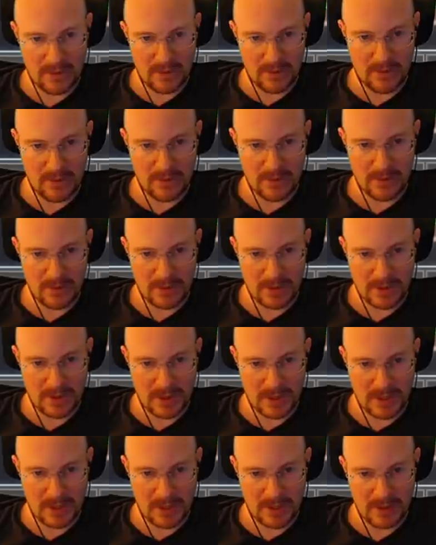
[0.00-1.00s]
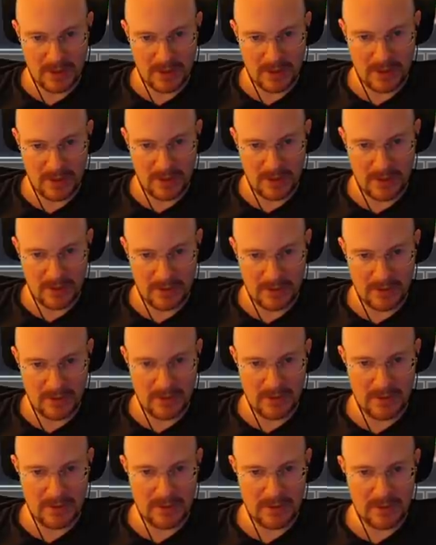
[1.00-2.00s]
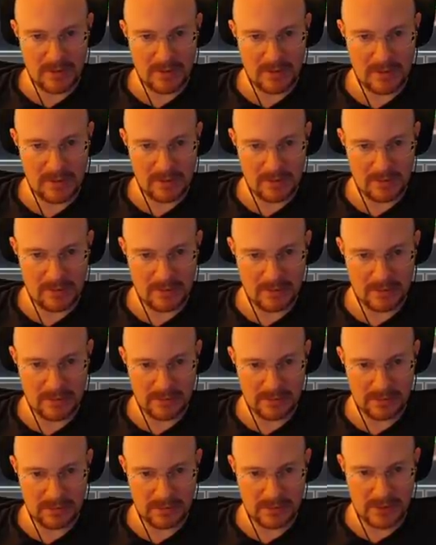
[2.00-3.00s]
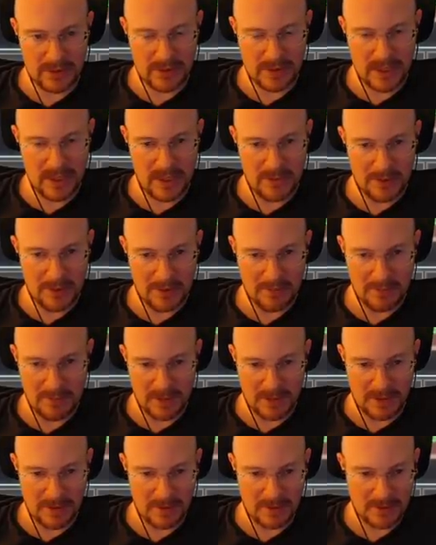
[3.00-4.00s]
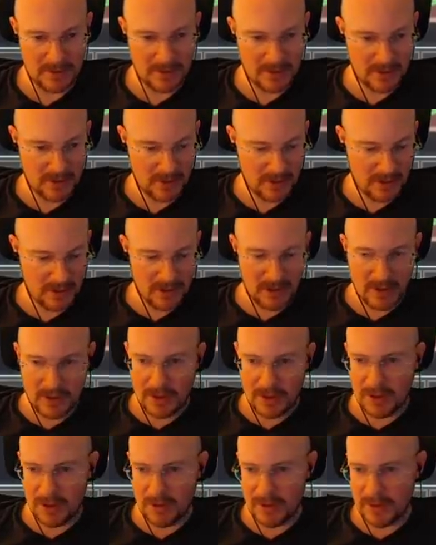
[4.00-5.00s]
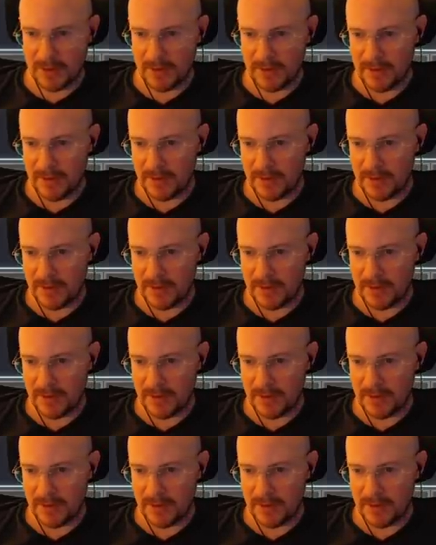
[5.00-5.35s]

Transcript: Oh, you're stuck in there. Oh, damn it, man. You know what?